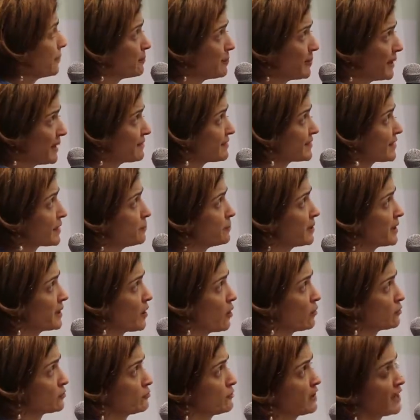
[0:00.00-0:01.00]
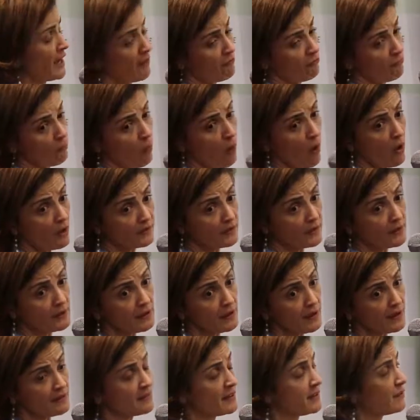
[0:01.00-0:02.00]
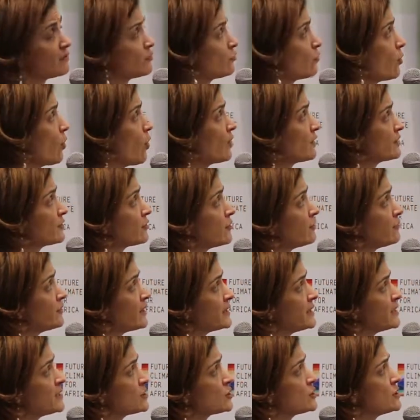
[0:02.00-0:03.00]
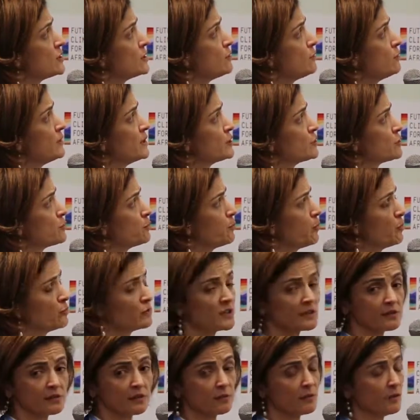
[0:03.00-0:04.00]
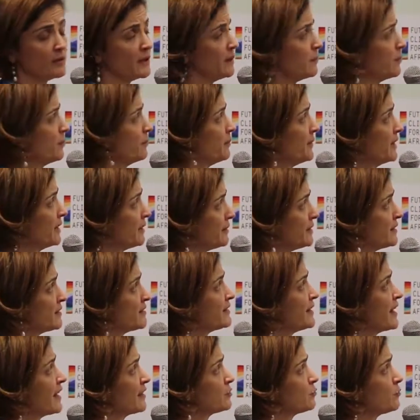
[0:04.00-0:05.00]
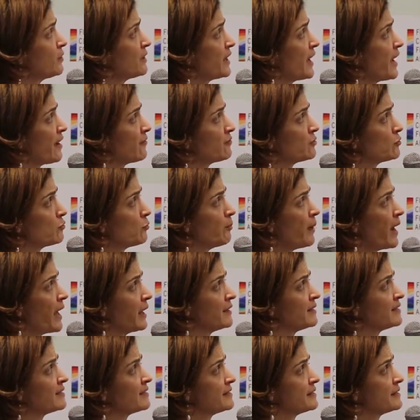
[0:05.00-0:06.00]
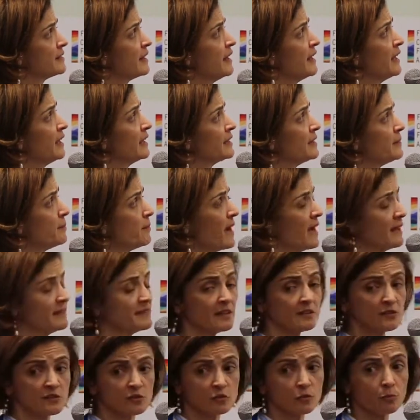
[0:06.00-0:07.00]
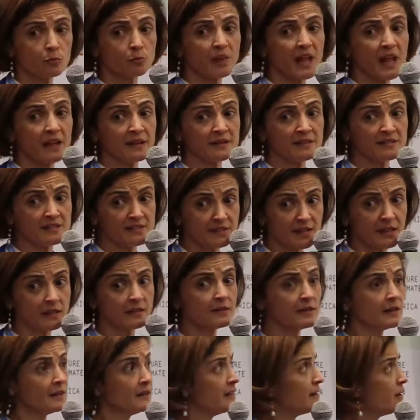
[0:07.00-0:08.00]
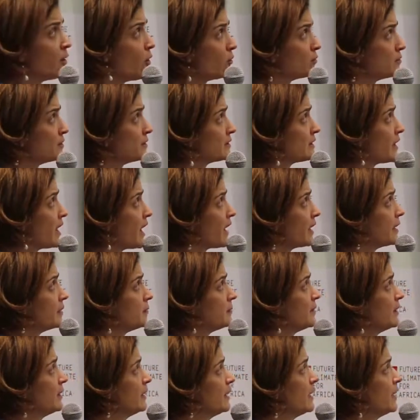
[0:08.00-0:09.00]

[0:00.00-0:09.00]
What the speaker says: Basically because we have water as a source of energy, which means that we have to balance demand and supply instantly all the time.